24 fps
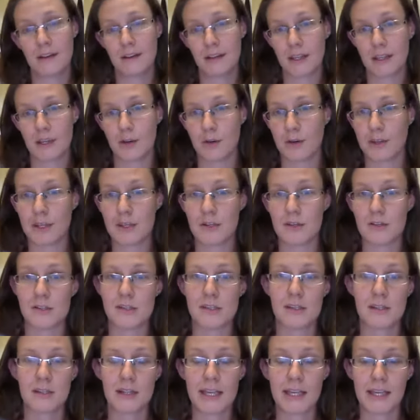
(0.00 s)
Here's
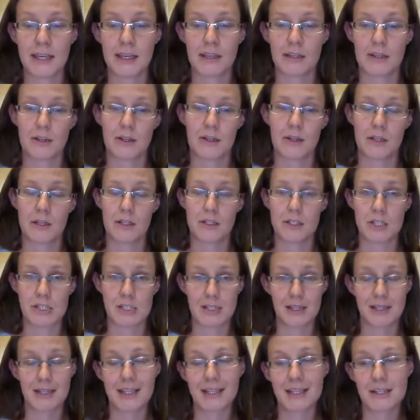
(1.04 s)
the link, and you're going to just
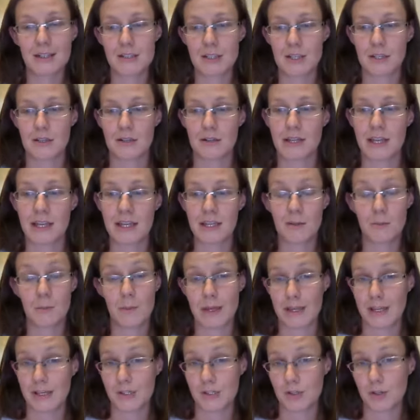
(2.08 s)
link to your landing
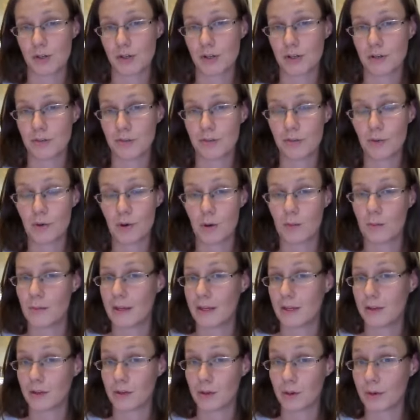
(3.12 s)
page or your form, and
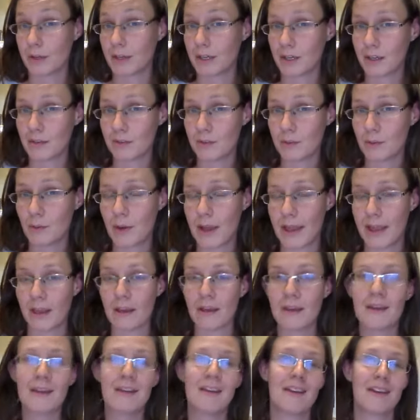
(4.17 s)
you're going to give it away.
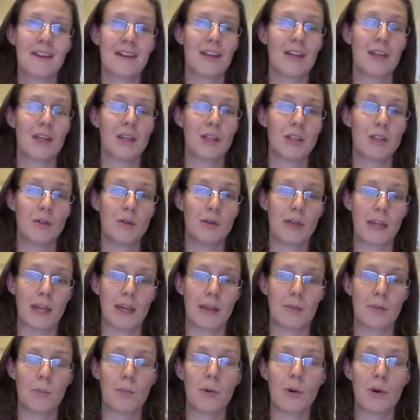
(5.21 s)
You
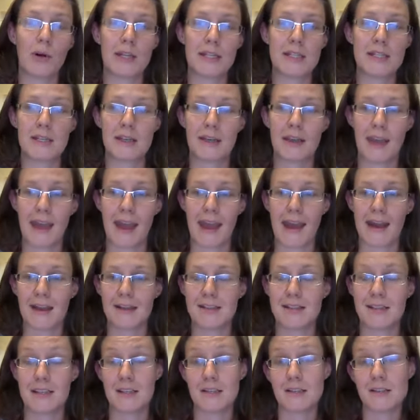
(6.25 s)
can put
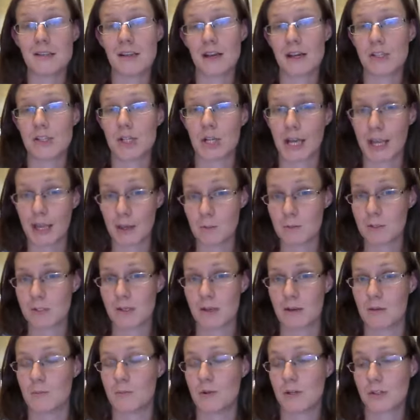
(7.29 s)
ads inside your
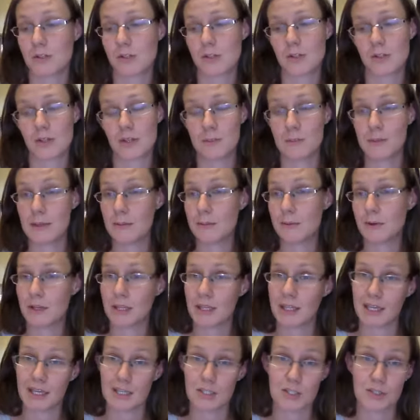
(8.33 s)
Amazon books so that people
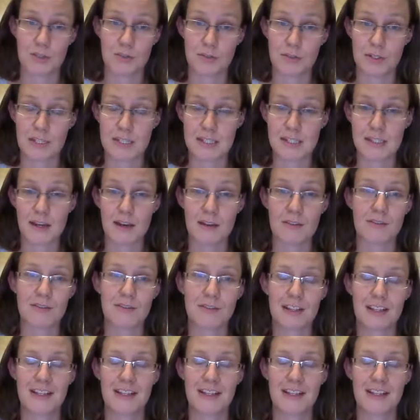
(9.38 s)
can get your free stuff.